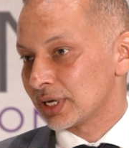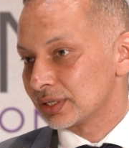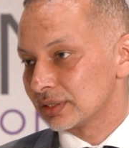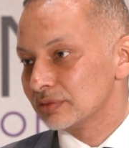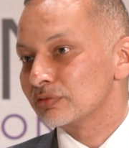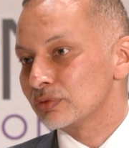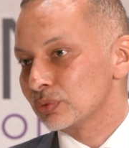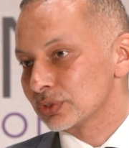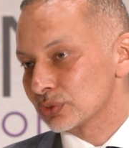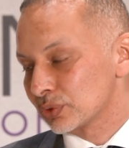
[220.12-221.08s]
can
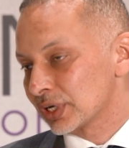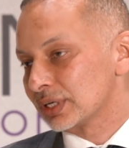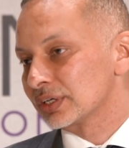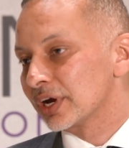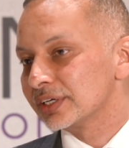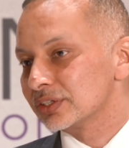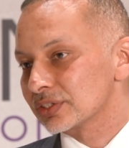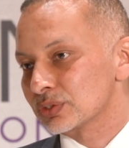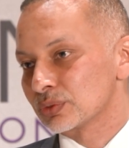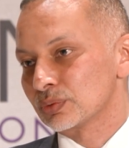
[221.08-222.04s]
influence or can guide
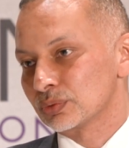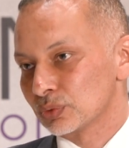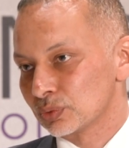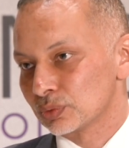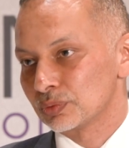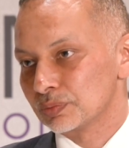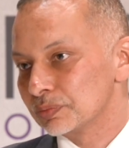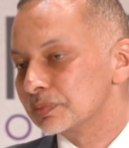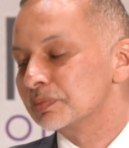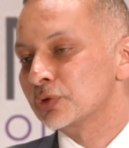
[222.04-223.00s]
us to, to
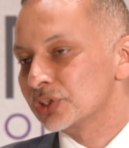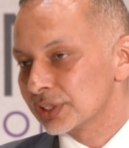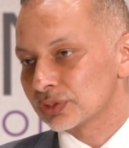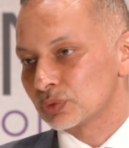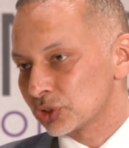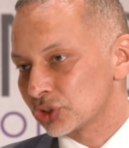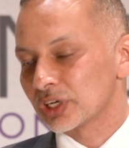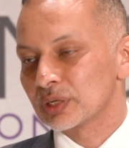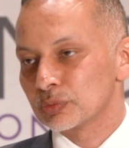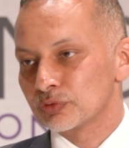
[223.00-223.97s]
predict which
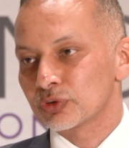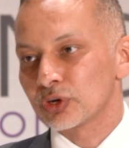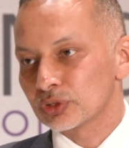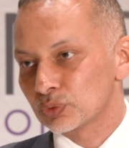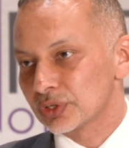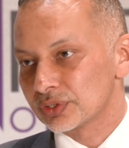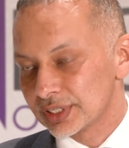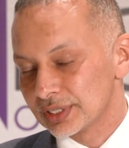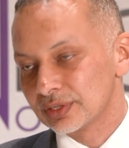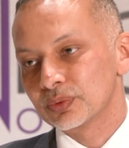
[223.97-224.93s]
type of clot we are
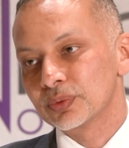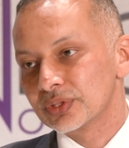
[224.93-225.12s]
dealing